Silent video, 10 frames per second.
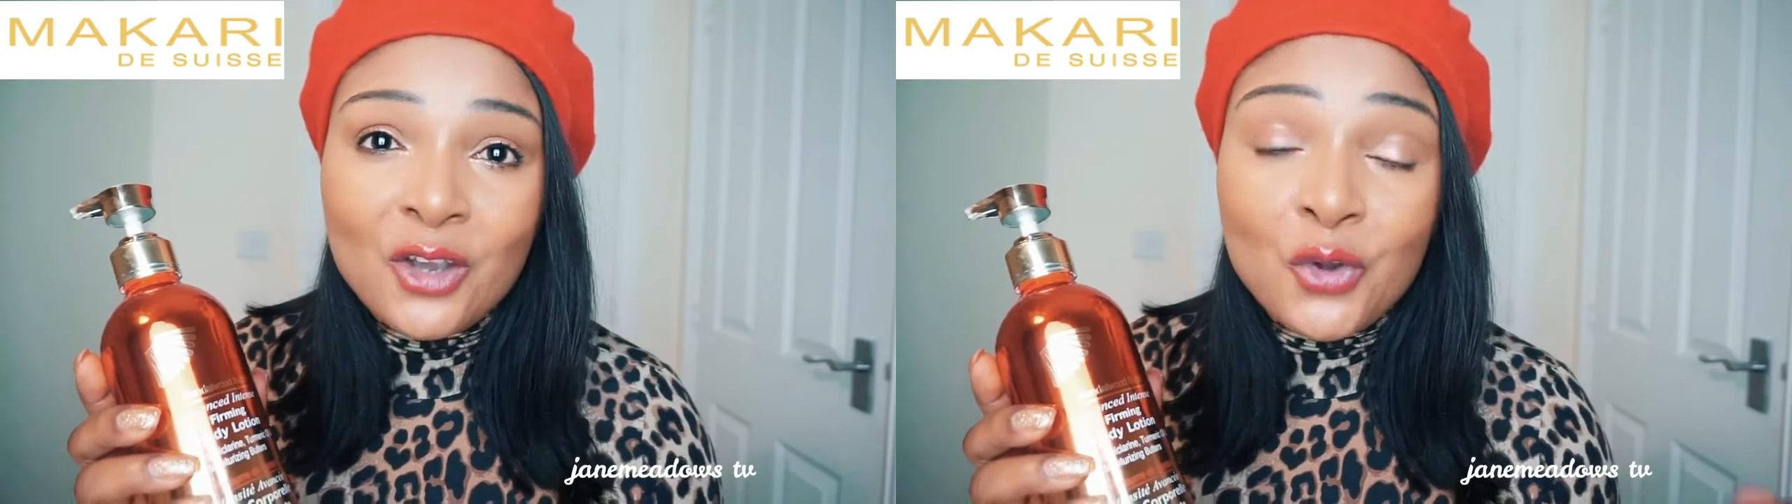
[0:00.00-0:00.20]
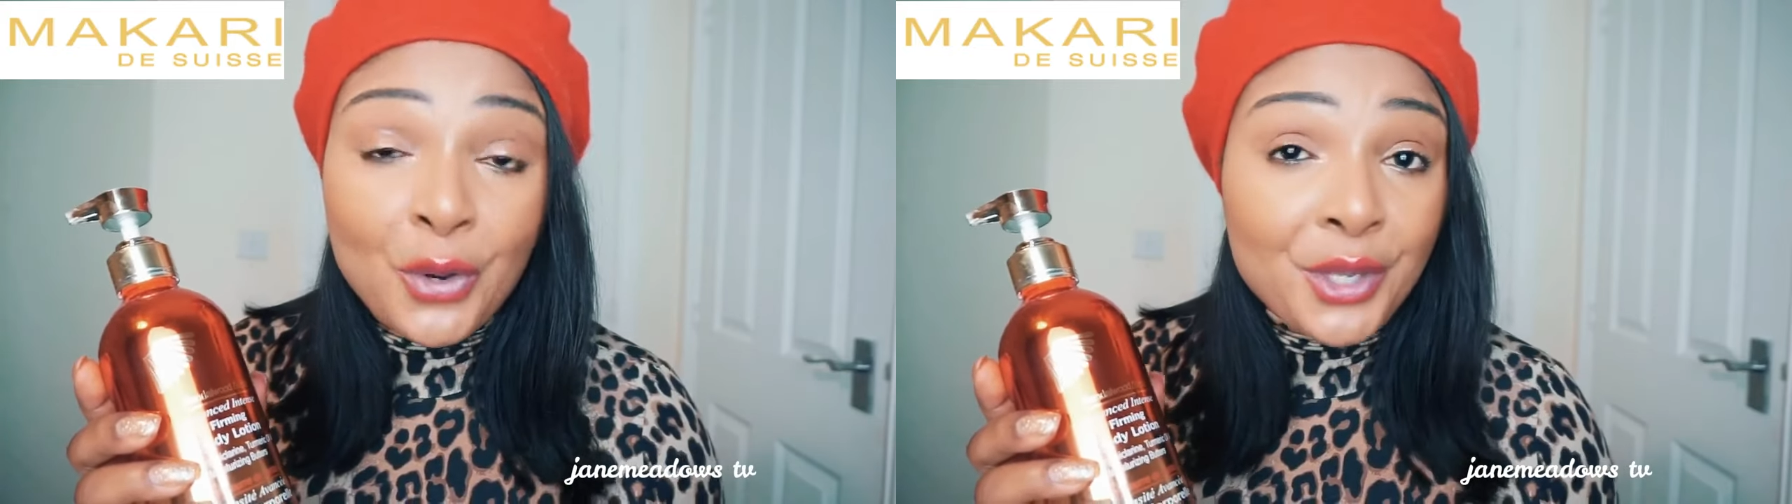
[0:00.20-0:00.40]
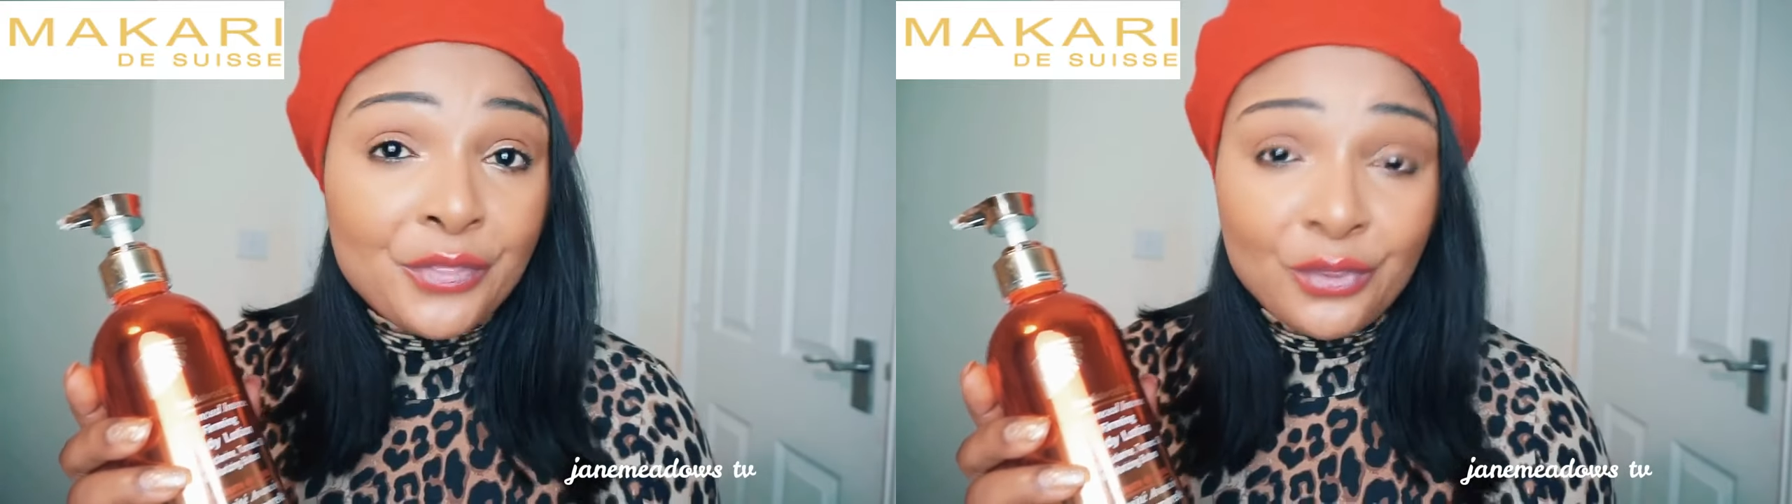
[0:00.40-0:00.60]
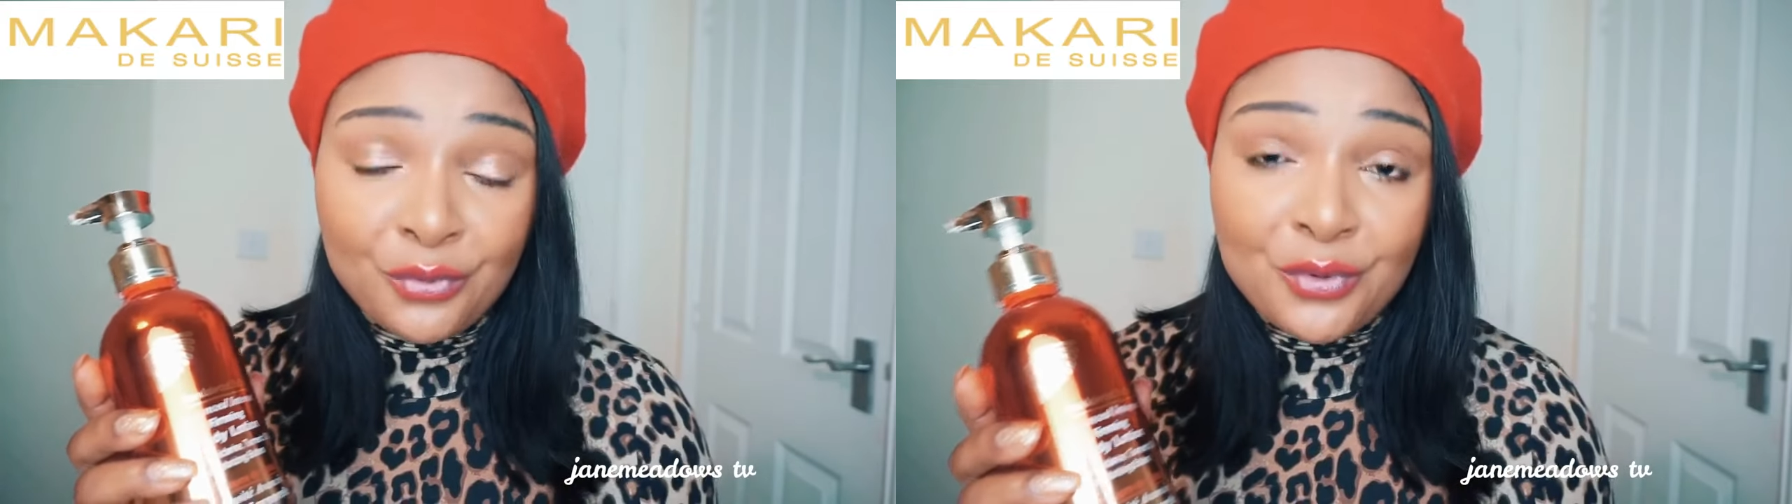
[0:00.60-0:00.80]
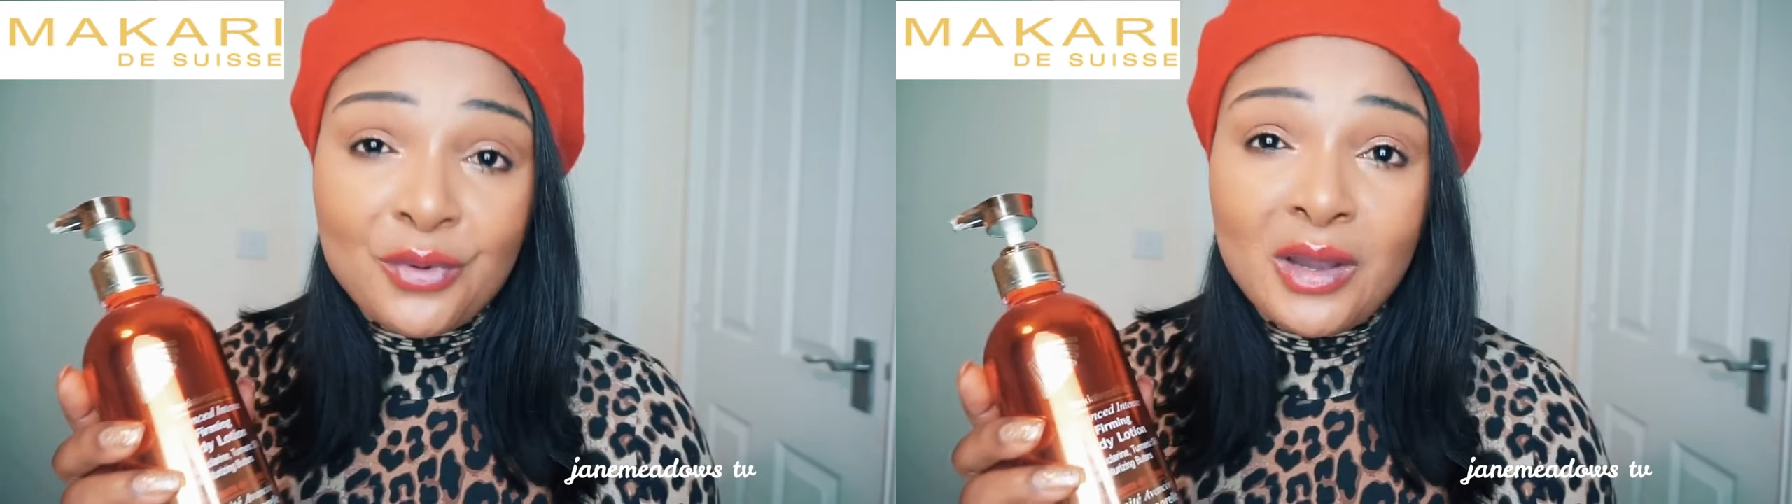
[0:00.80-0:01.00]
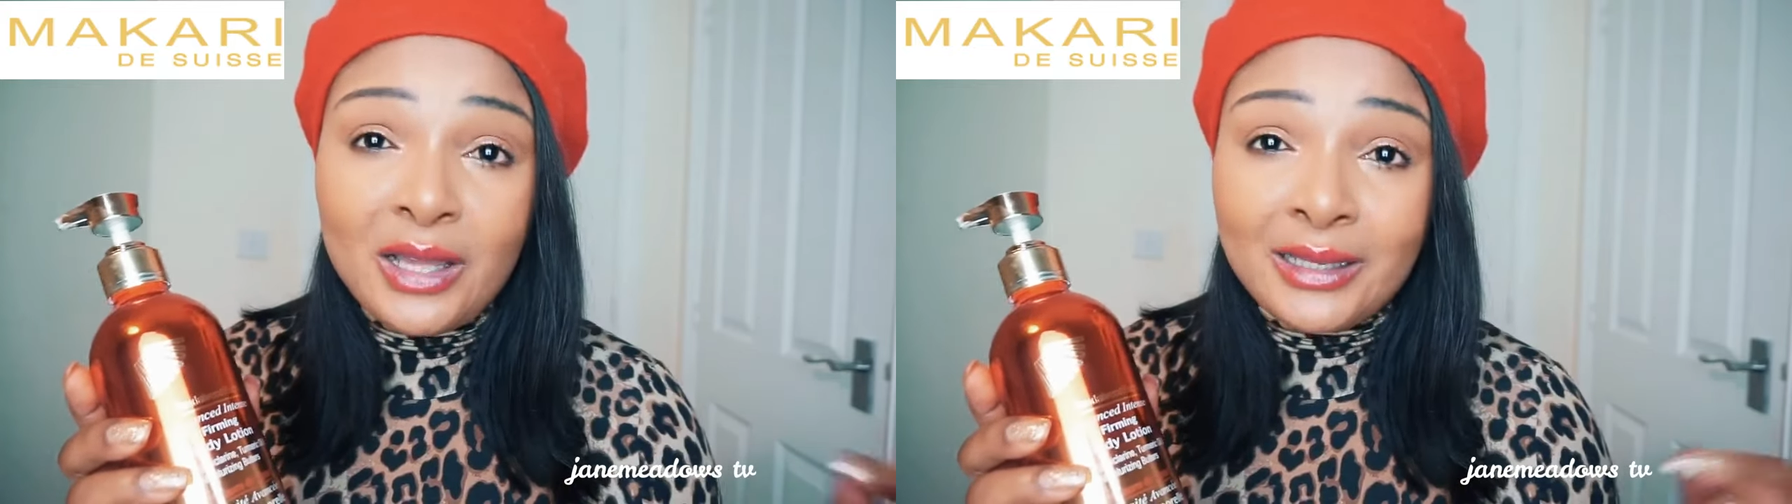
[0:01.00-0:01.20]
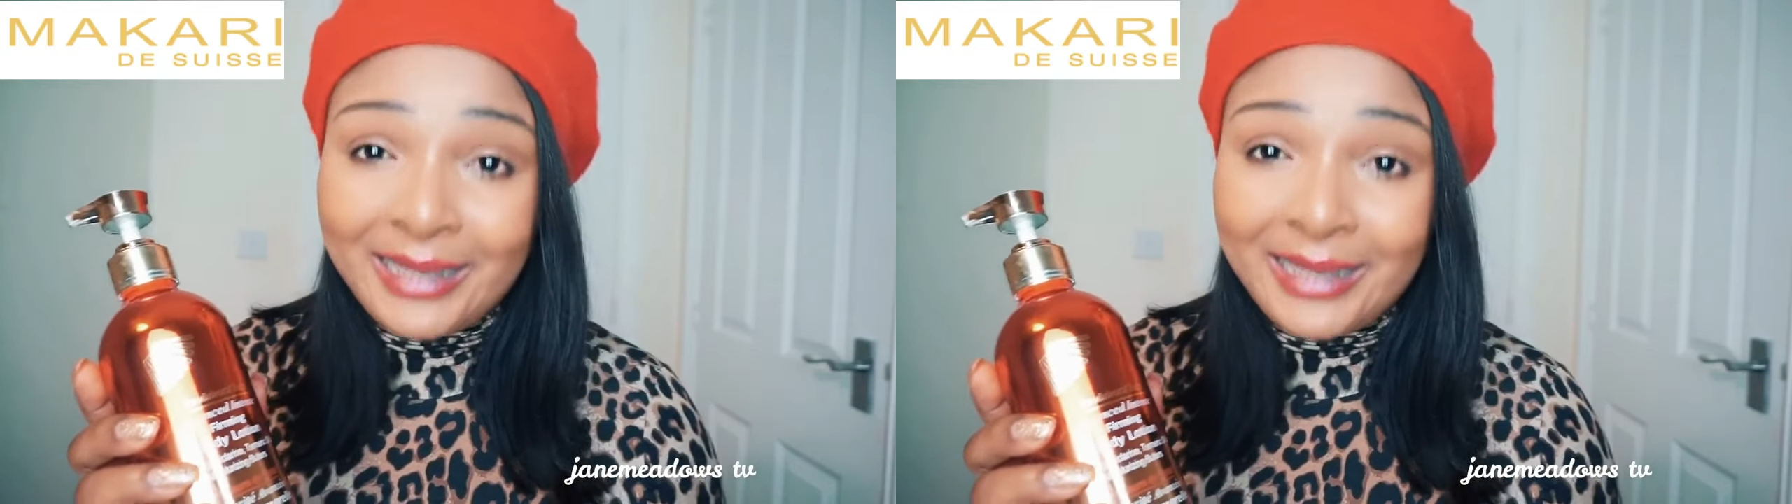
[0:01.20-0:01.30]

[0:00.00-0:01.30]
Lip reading: going through a